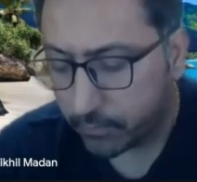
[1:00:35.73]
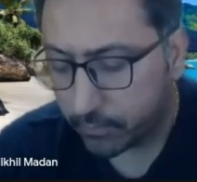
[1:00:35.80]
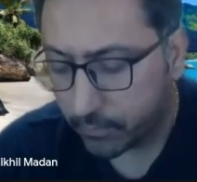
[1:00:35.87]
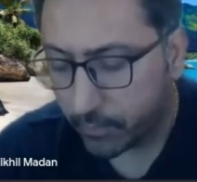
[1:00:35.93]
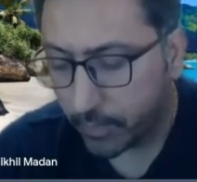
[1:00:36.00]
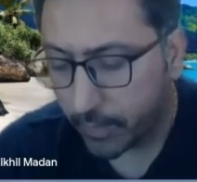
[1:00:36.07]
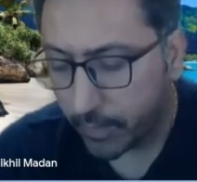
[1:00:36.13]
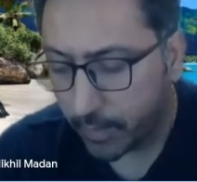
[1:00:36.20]

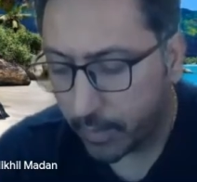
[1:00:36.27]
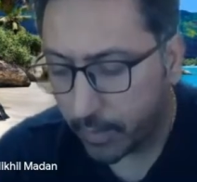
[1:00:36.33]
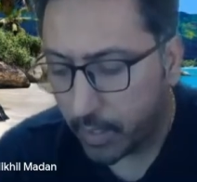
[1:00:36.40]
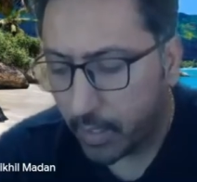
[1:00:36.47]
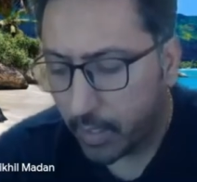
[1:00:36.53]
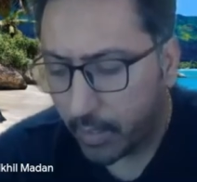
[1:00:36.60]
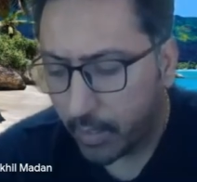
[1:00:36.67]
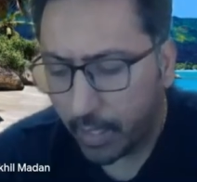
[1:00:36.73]
Yeah,
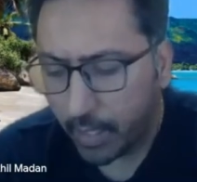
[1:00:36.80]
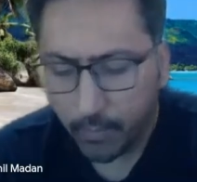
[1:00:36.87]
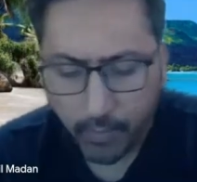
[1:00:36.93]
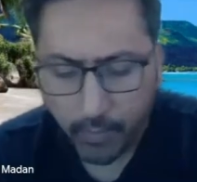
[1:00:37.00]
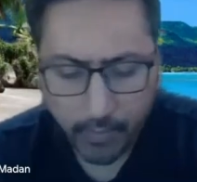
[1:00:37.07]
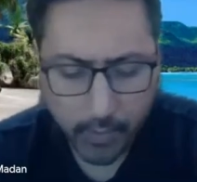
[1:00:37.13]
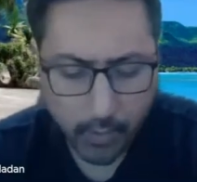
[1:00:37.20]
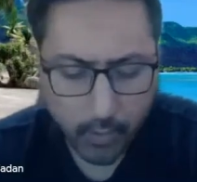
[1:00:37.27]
we
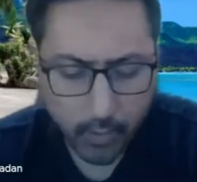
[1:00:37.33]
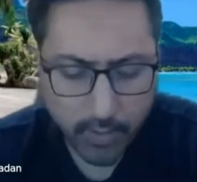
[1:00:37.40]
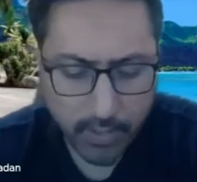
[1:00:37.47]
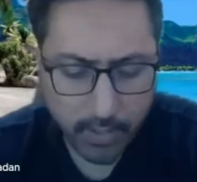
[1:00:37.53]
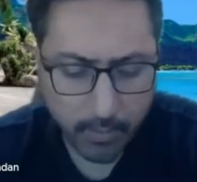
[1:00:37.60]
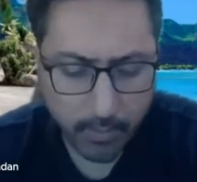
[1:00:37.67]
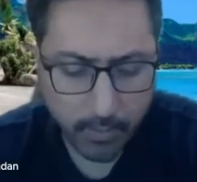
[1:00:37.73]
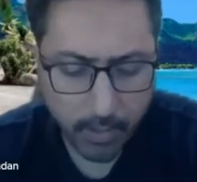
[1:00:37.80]
will use
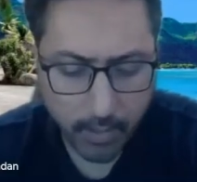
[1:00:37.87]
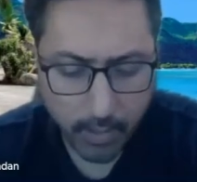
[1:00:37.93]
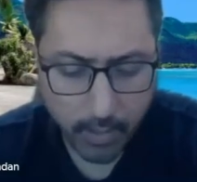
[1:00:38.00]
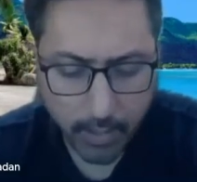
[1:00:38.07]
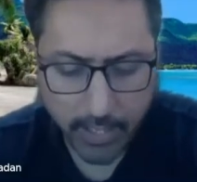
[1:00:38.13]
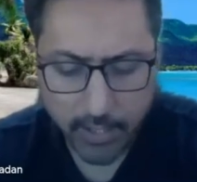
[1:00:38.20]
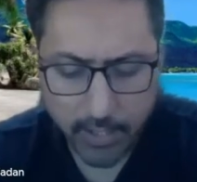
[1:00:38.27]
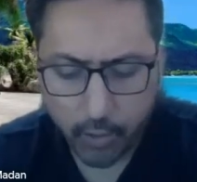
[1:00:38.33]
some
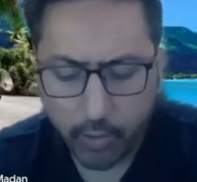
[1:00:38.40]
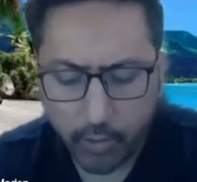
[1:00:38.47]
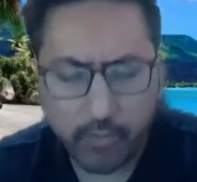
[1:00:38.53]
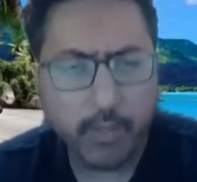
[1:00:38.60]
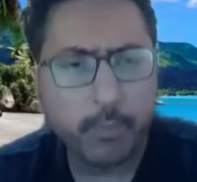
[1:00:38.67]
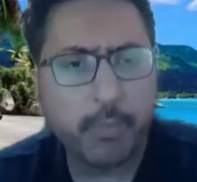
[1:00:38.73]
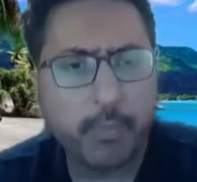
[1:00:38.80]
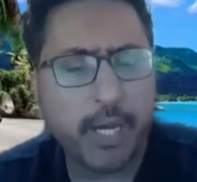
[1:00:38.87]
SQL
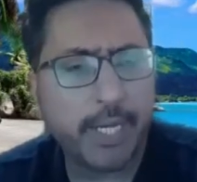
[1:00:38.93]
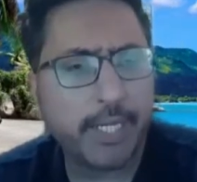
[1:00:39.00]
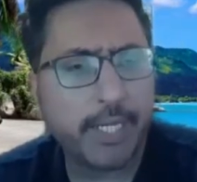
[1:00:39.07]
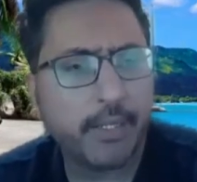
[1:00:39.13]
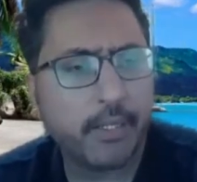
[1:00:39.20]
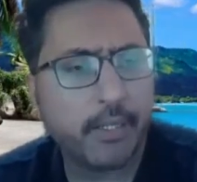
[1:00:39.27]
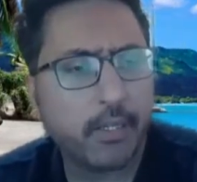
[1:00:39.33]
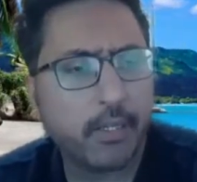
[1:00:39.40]
with
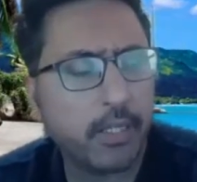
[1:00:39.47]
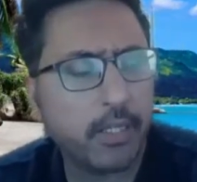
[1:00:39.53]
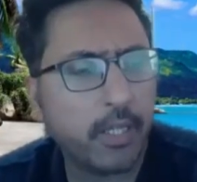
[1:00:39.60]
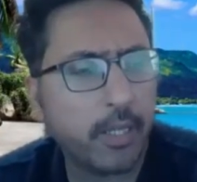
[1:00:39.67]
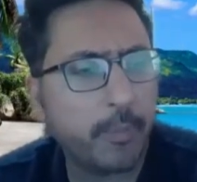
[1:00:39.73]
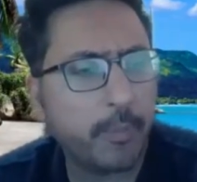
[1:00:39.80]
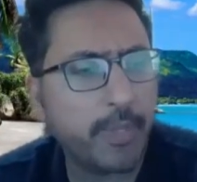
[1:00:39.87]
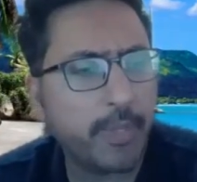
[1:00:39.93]
bind in the
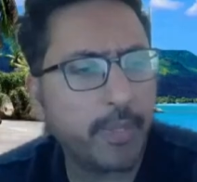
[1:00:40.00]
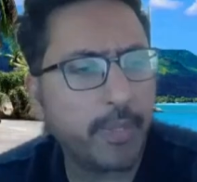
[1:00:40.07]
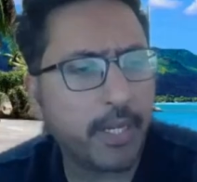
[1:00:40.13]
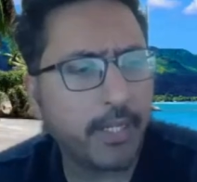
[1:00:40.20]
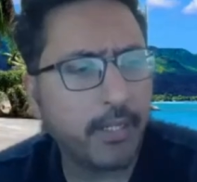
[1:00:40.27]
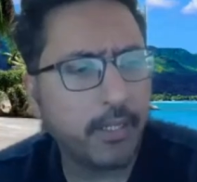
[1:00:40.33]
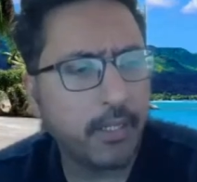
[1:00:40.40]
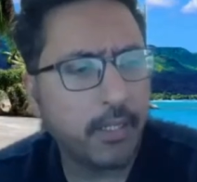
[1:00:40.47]
Apex
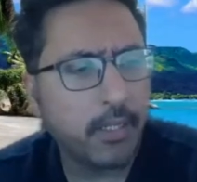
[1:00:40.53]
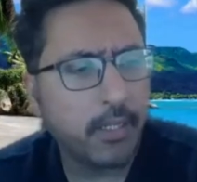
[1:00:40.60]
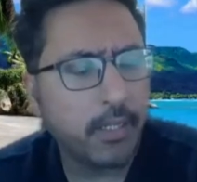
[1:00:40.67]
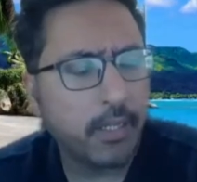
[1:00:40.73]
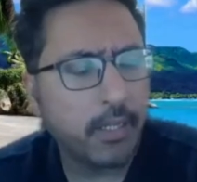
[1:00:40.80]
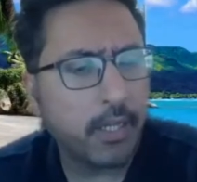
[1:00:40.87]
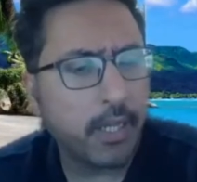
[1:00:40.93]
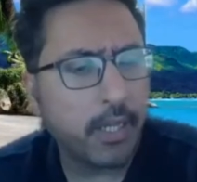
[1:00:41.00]
side,
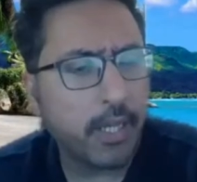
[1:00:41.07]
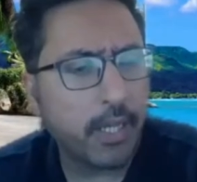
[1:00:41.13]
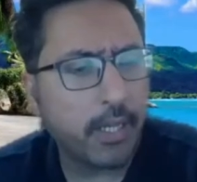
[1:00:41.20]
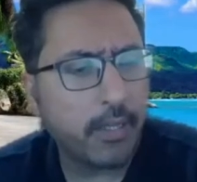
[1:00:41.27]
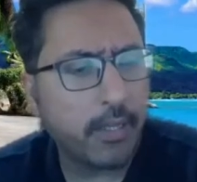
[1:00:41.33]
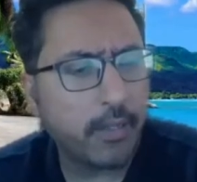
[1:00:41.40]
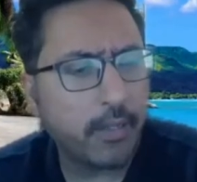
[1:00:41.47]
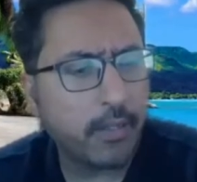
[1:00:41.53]

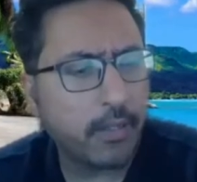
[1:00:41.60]
and